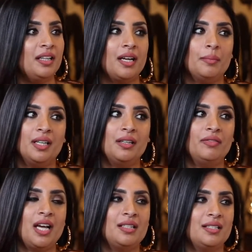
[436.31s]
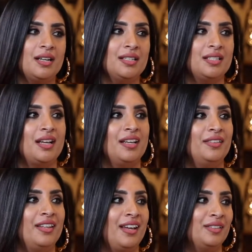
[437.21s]
Like, I mean, if that's not a
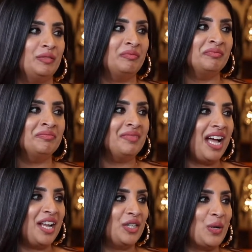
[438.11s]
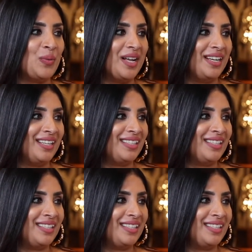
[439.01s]
sign, then I don't know what is.